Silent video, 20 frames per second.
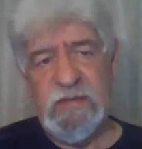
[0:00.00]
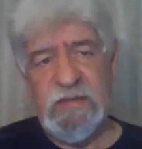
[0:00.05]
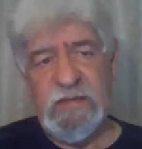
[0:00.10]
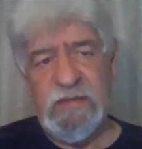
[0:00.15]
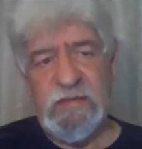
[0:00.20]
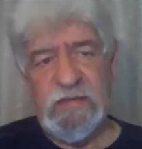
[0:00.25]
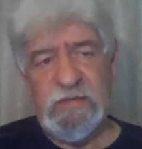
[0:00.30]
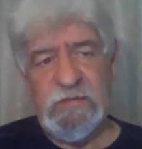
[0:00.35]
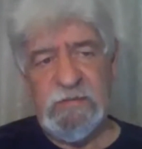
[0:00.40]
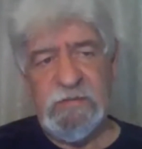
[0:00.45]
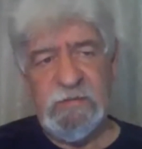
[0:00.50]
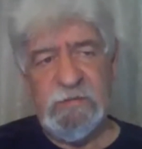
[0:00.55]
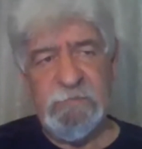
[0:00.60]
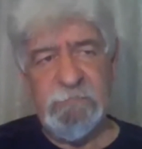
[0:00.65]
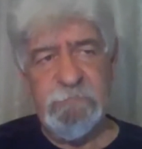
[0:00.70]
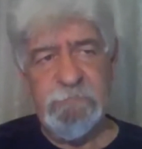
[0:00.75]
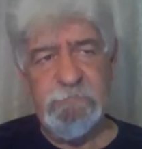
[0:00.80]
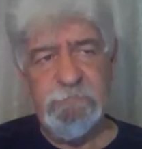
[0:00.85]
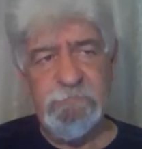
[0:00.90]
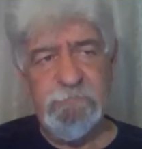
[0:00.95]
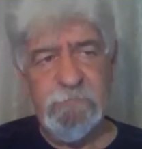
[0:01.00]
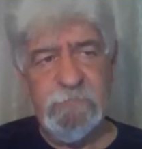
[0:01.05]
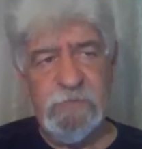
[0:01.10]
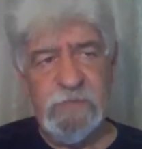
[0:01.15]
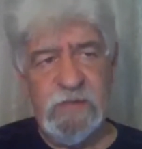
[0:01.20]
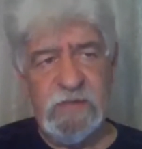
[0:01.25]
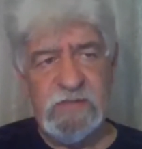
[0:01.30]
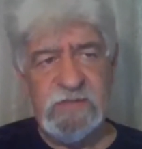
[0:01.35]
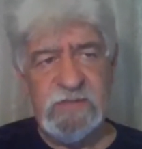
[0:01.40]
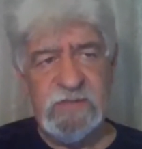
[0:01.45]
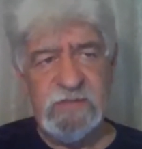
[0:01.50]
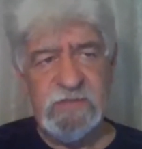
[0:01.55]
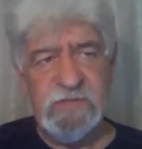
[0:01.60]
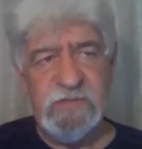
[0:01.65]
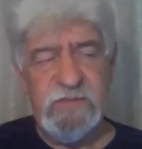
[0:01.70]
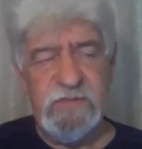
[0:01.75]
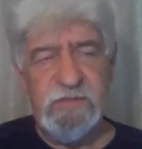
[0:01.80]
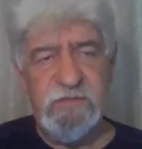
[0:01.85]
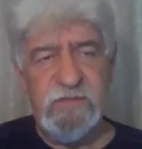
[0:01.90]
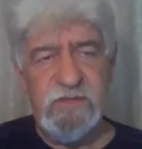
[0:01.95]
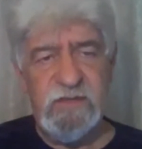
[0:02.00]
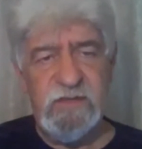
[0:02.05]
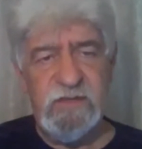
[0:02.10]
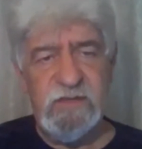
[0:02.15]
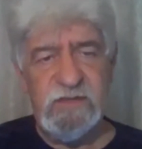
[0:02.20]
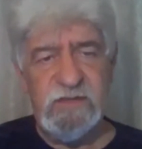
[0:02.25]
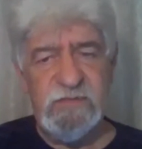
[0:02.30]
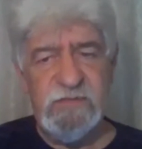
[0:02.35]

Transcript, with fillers: And um, it's, it's very very it's